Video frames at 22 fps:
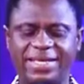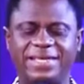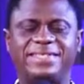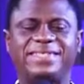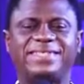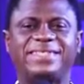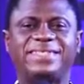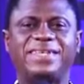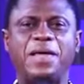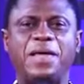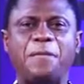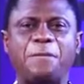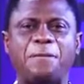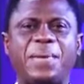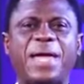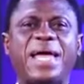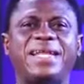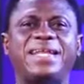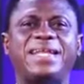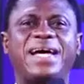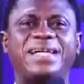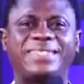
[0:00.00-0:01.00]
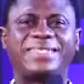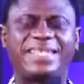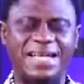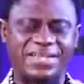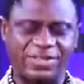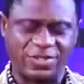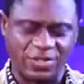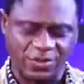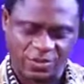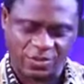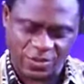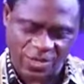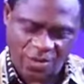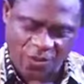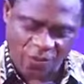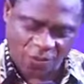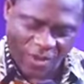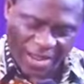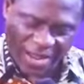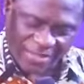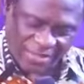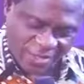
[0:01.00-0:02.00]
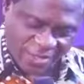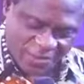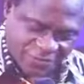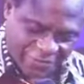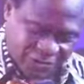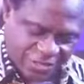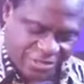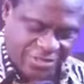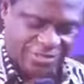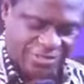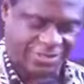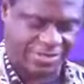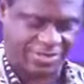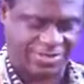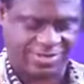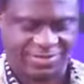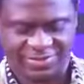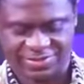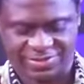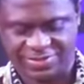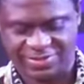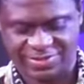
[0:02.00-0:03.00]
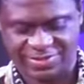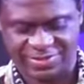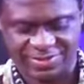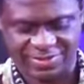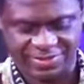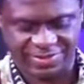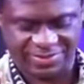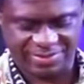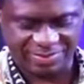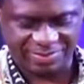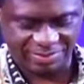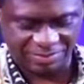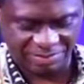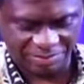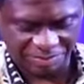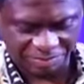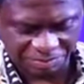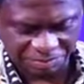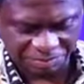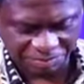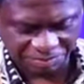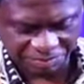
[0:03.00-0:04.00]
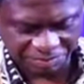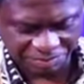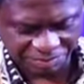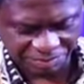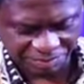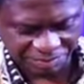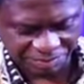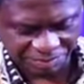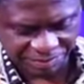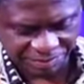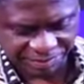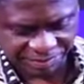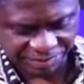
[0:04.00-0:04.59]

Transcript: heed, paid attention to the words of Jesus. anka